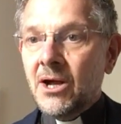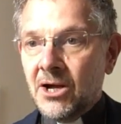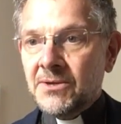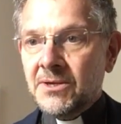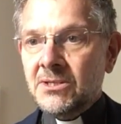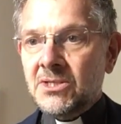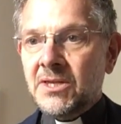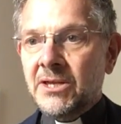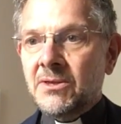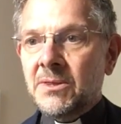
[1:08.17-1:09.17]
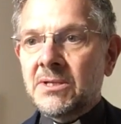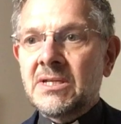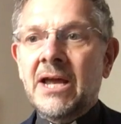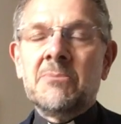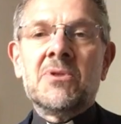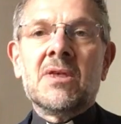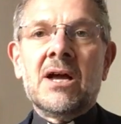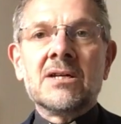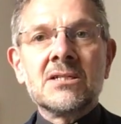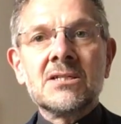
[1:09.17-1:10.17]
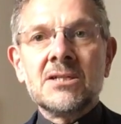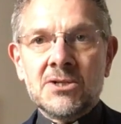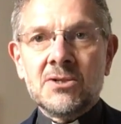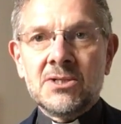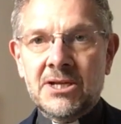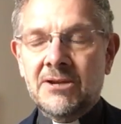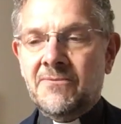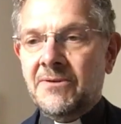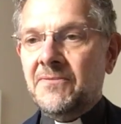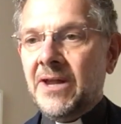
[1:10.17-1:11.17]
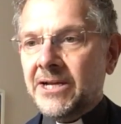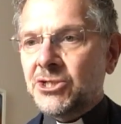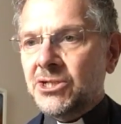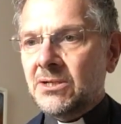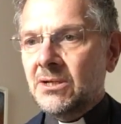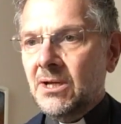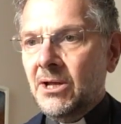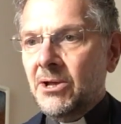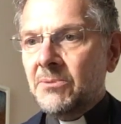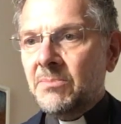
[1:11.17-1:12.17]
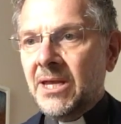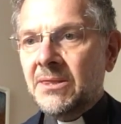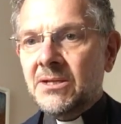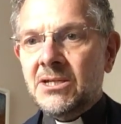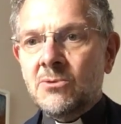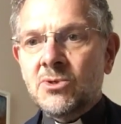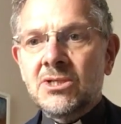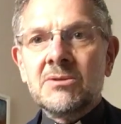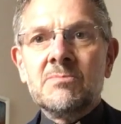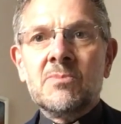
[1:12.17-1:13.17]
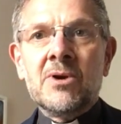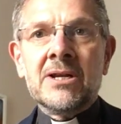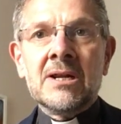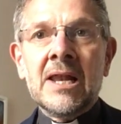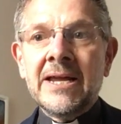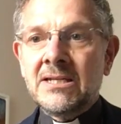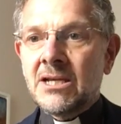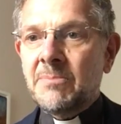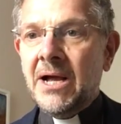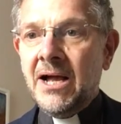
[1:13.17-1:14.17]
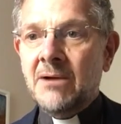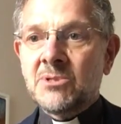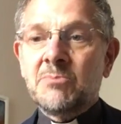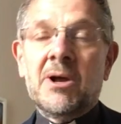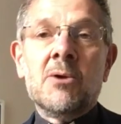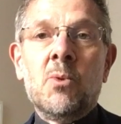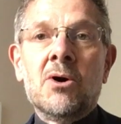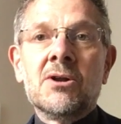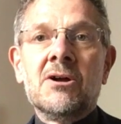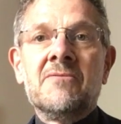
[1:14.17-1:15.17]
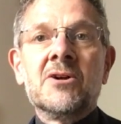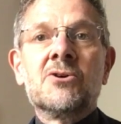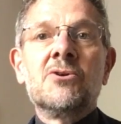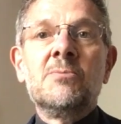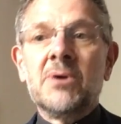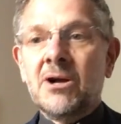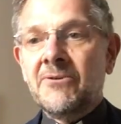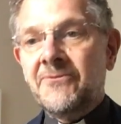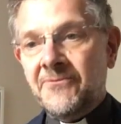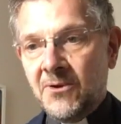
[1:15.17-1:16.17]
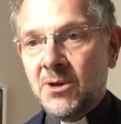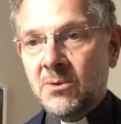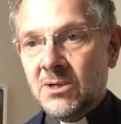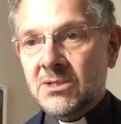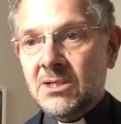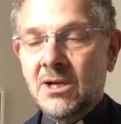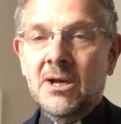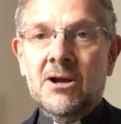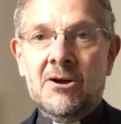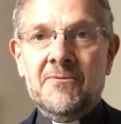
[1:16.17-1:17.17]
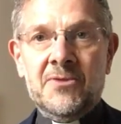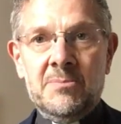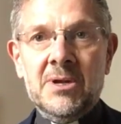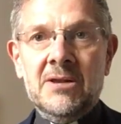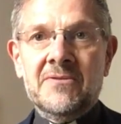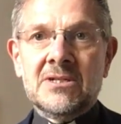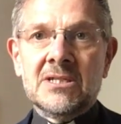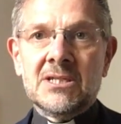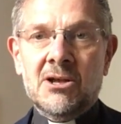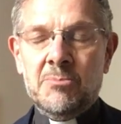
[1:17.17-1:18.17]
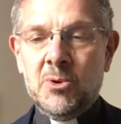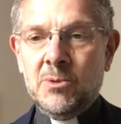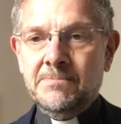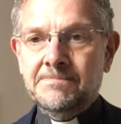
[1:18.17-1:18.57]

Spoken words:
Others think that the depth and subtlety of reflection mean that it was written later, perhaps by one of a group of followers of the beloved disciple.